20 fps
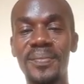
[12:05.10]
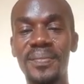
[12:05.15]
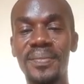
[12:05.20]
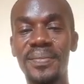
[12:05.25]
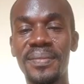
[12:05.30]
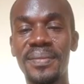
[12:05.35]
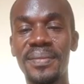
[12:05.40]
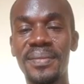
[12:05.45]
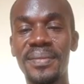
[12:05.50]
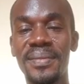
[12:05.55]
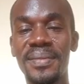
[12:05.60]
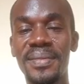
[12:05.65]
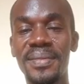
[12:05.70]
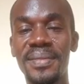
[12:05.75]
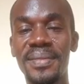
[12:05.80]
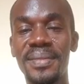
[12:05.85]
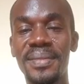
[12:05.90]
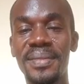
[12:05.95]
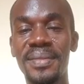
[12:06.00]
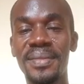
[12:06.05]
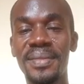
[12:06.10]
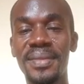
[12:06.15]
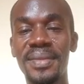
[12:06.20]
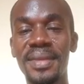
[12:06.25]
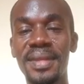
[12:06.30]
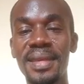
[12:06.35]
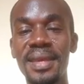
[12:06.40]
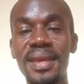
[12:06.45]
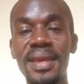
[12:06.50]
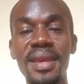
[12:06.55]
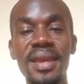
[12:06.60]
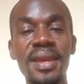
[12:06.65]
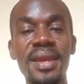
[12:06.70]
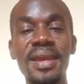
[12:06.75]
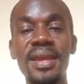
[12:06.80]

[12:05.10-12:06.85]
Nothing is said.